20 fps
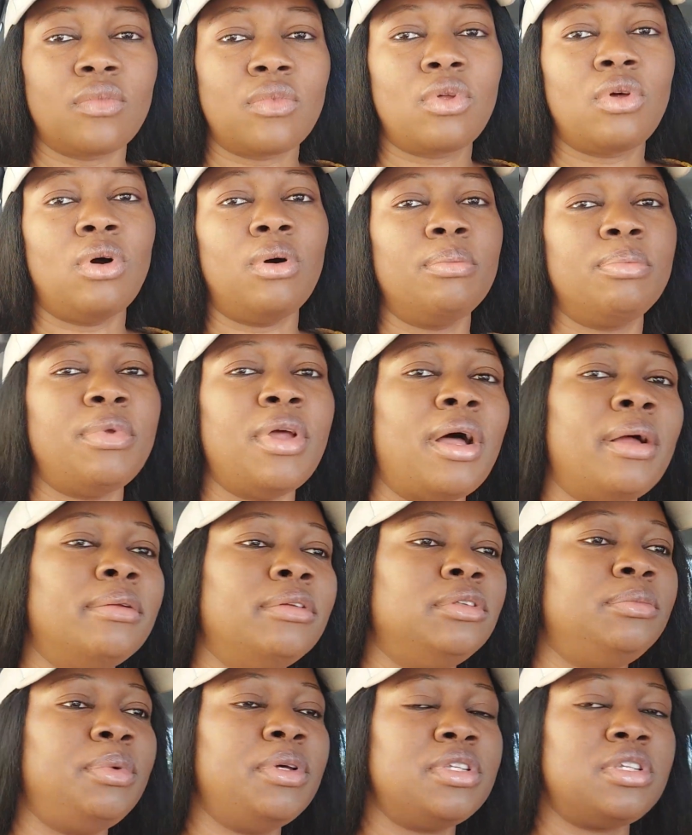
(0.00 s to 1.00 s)
company,
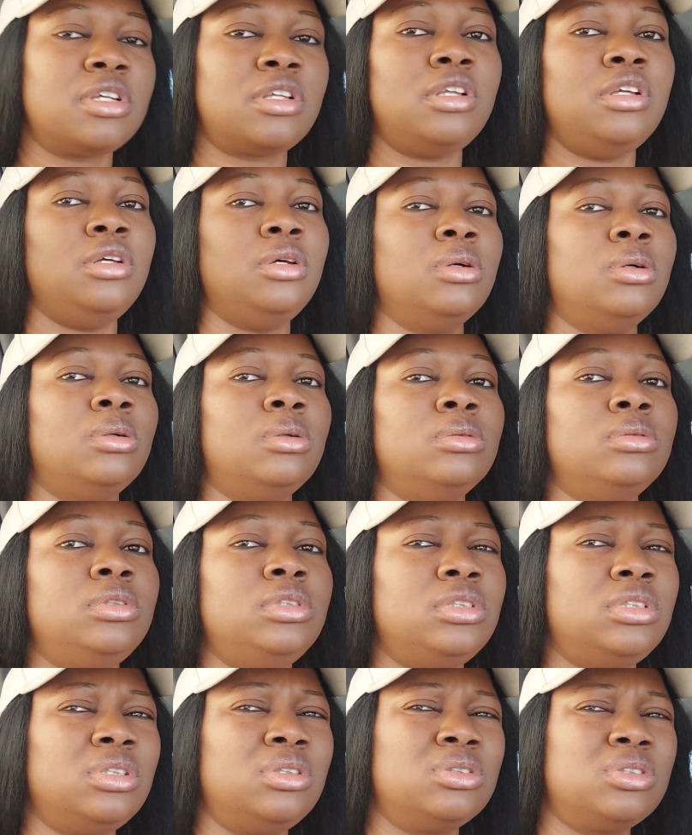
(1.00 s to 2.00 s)
and basically your
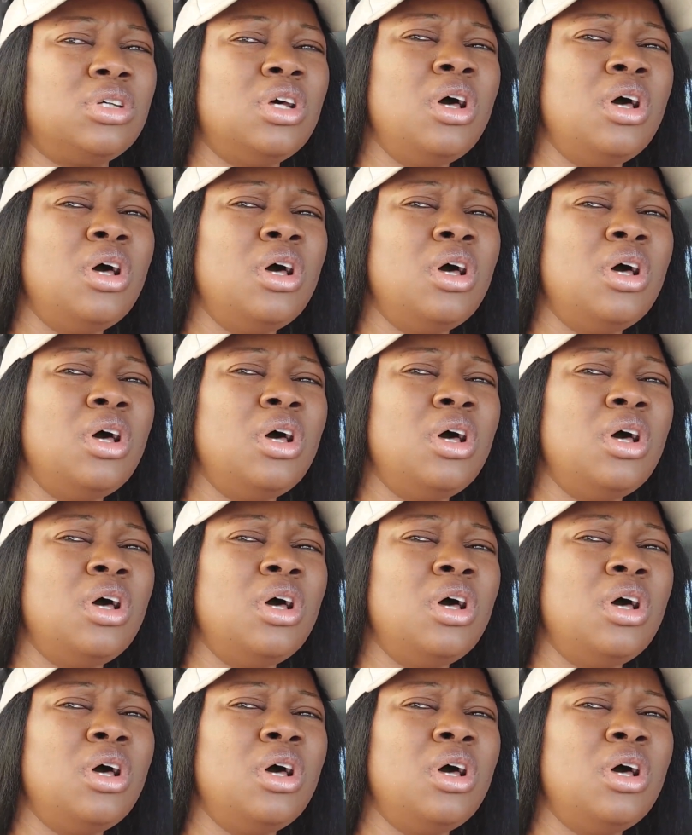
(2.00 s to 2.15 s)
details.